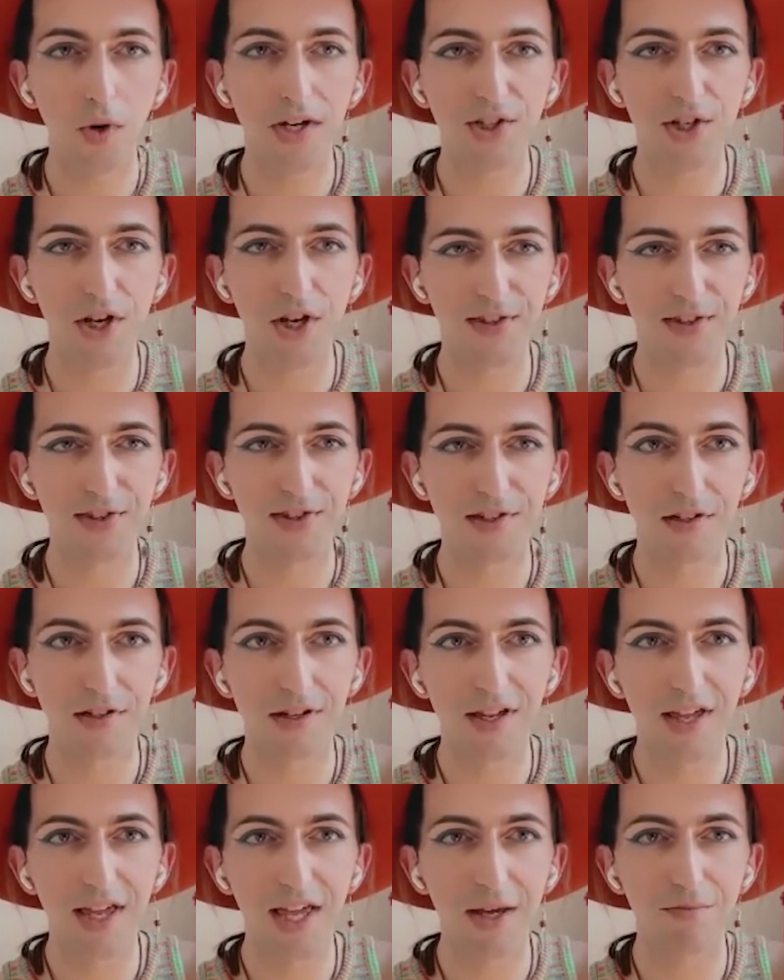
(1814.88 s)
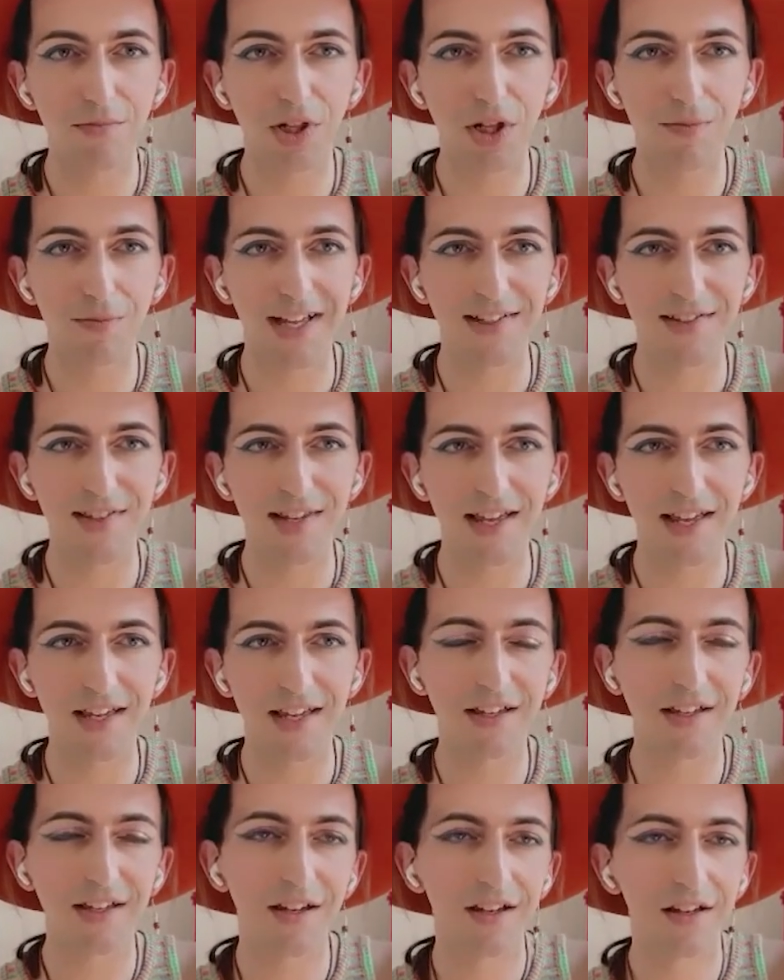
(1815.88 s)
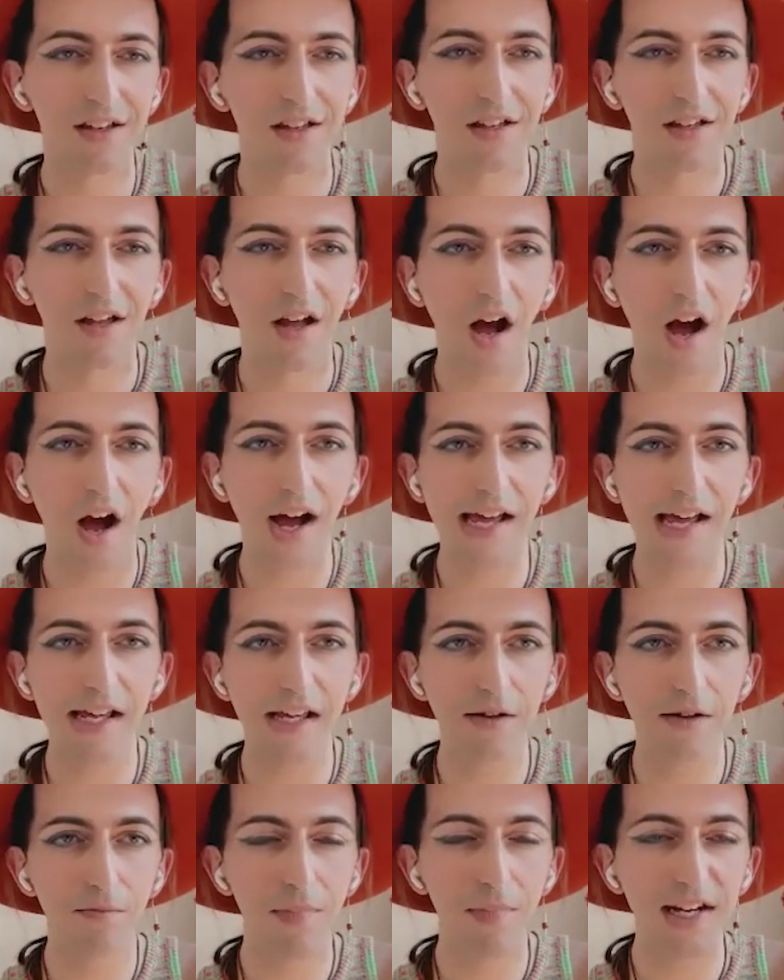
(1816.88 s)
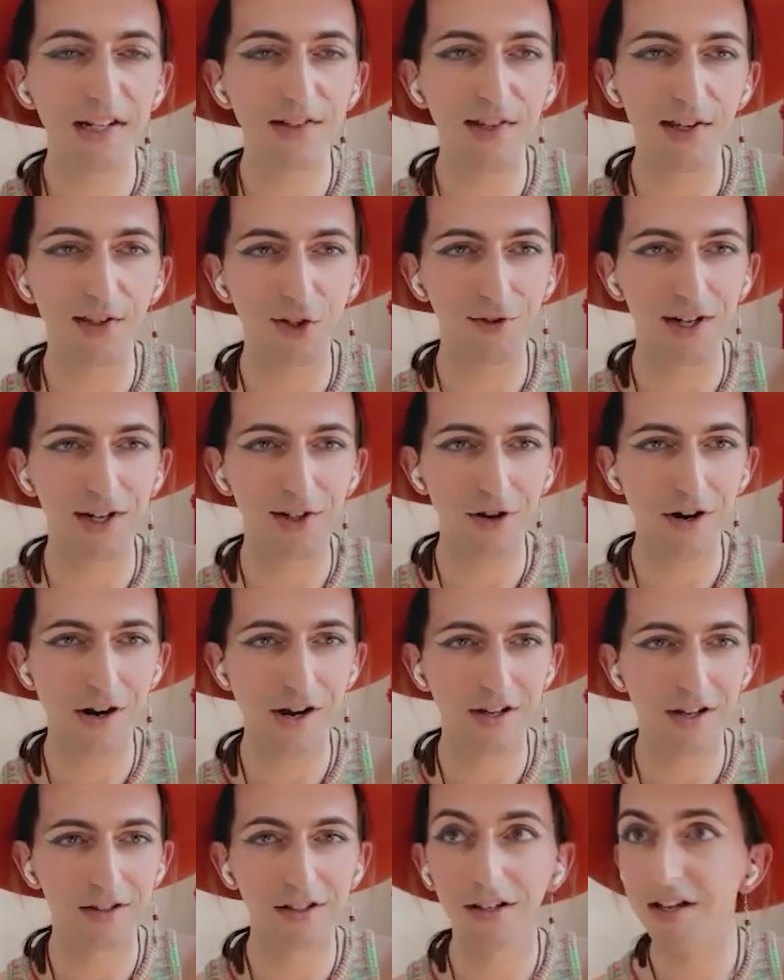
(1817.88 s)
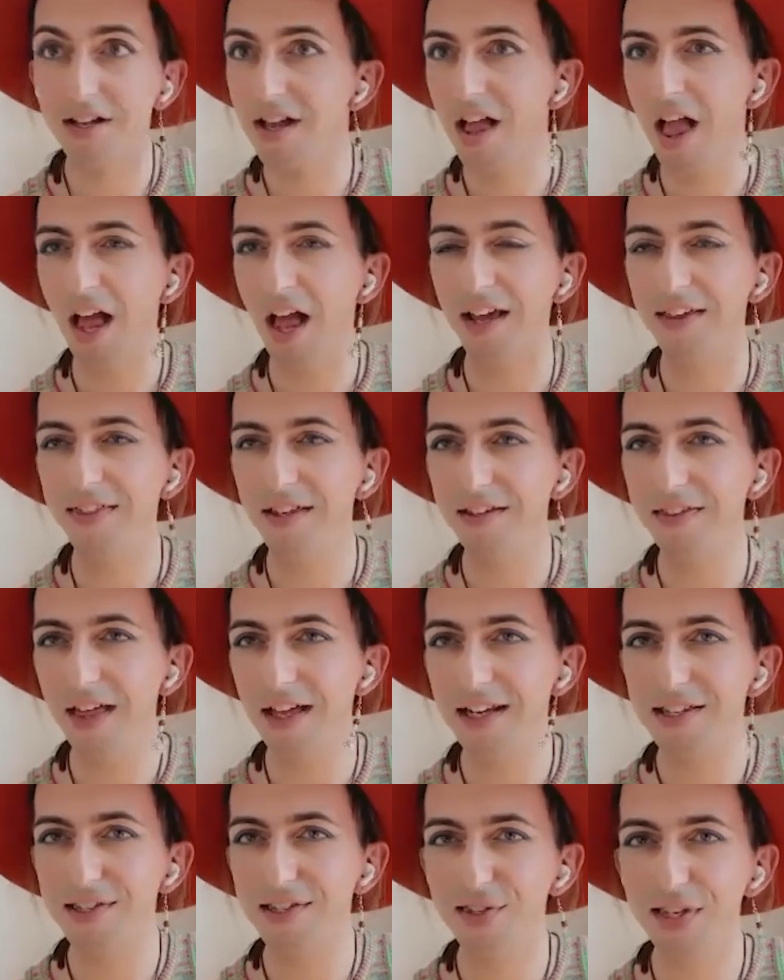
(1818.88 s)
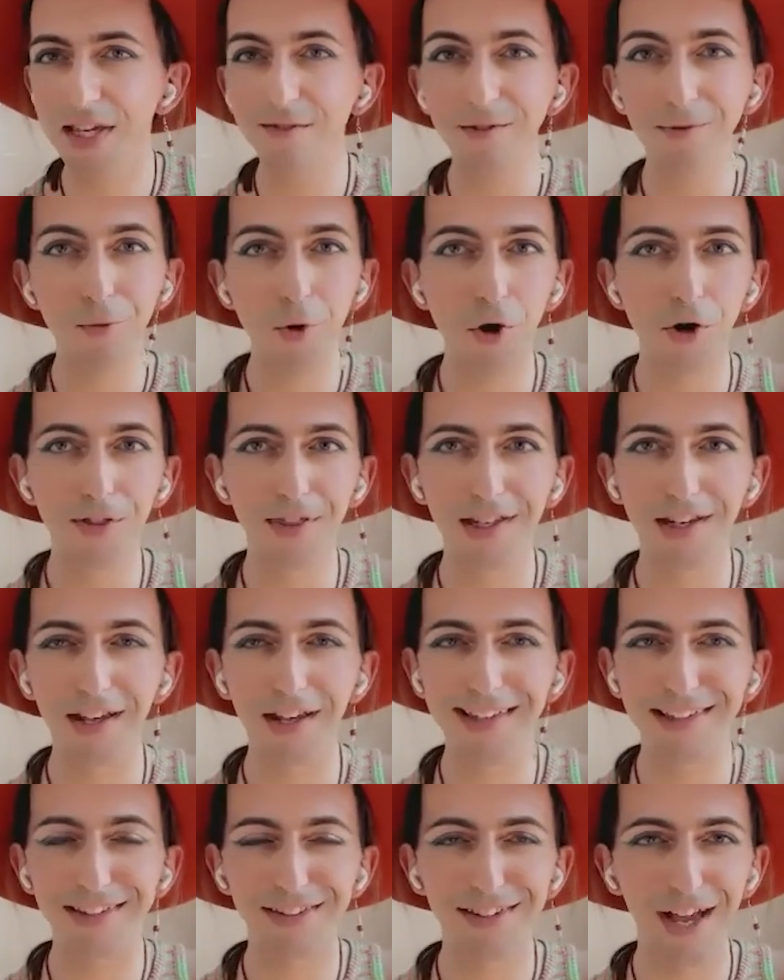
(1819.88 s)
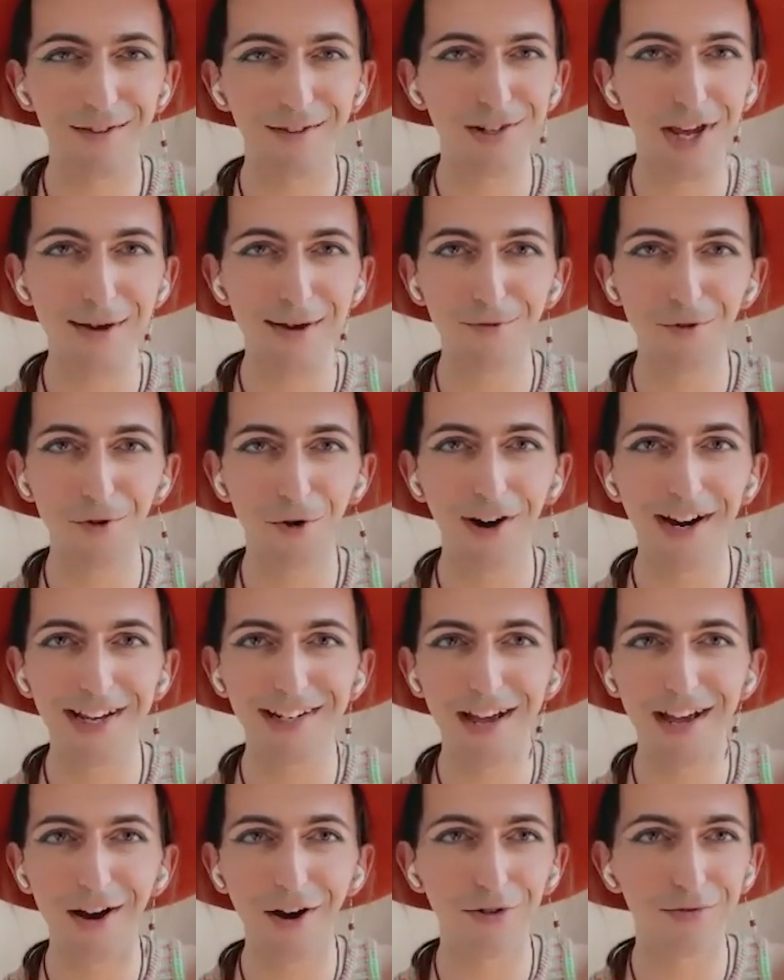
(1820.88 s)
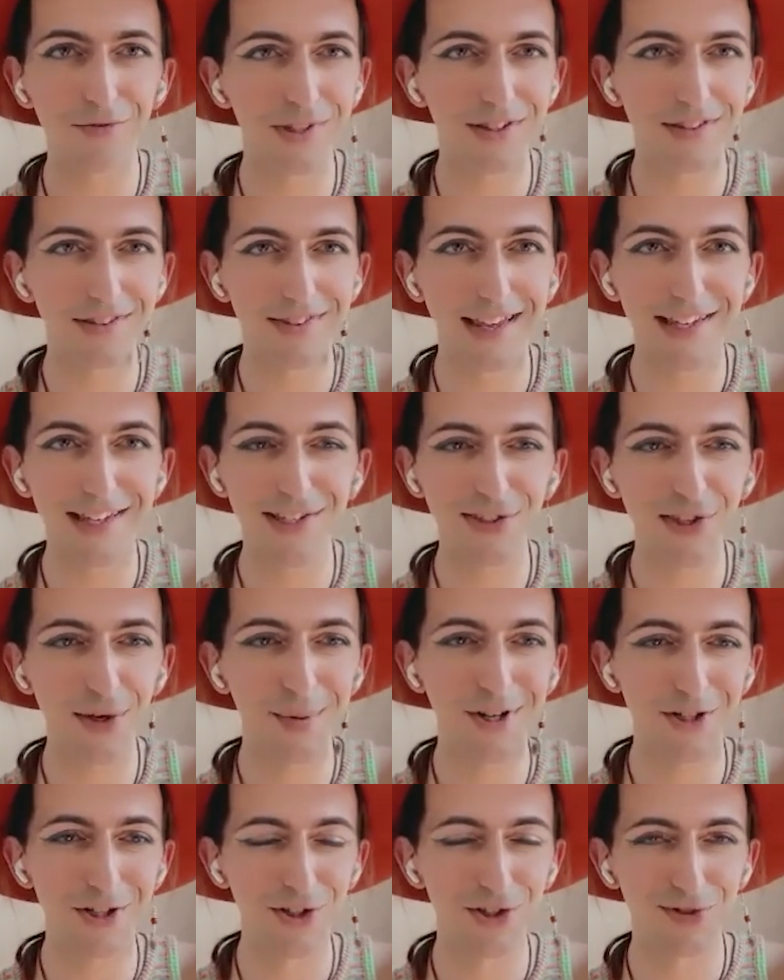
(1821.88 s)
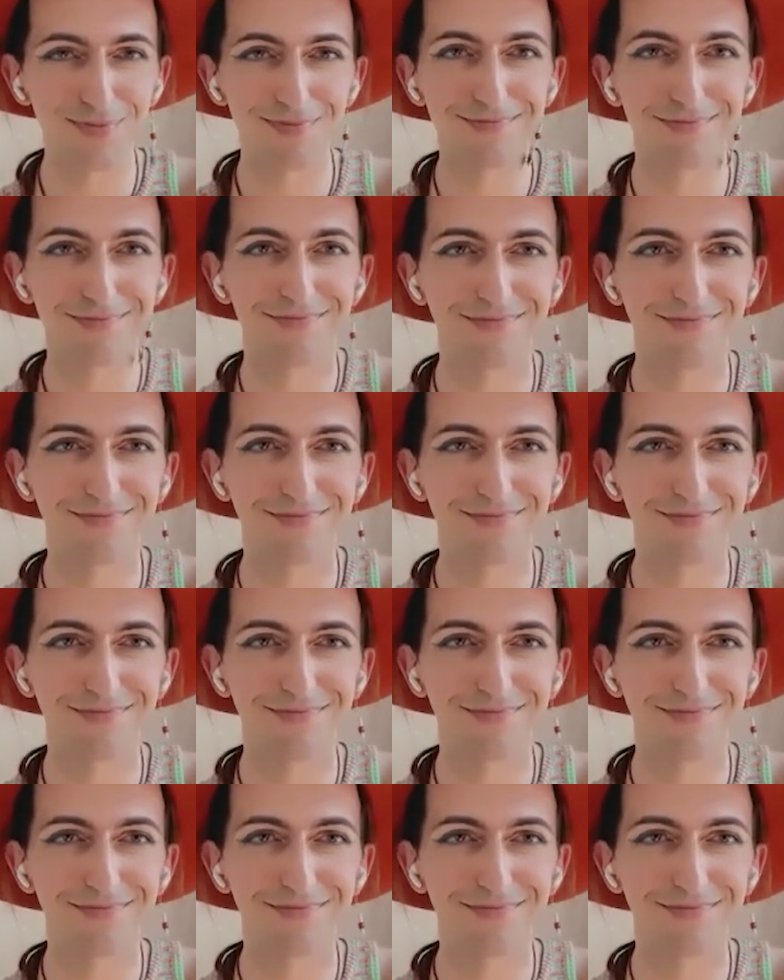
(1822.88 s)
we're just implementing metadata renderer. And I think that is even more than I have time for right now. Thank you so much.